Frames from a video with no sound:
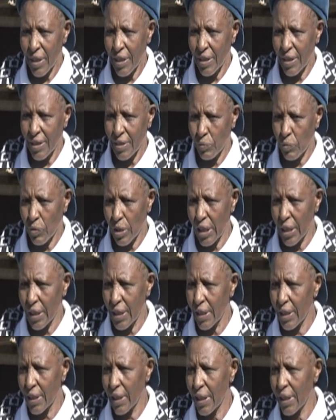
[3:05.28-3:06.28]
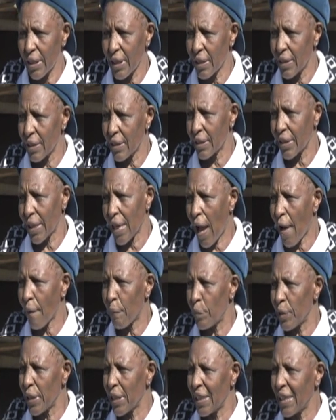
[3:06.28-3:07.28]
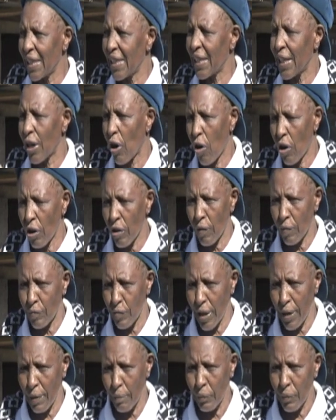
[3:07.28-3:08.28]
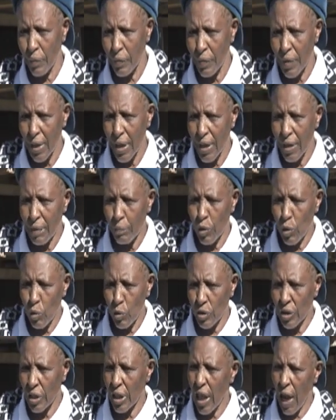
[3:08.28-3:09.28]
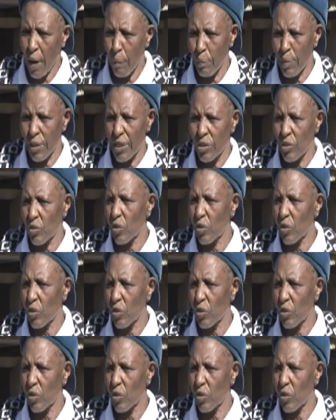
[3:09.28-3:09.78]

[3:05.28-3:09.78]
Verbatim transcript: he's, he, he, they have been really, all of them, because they have been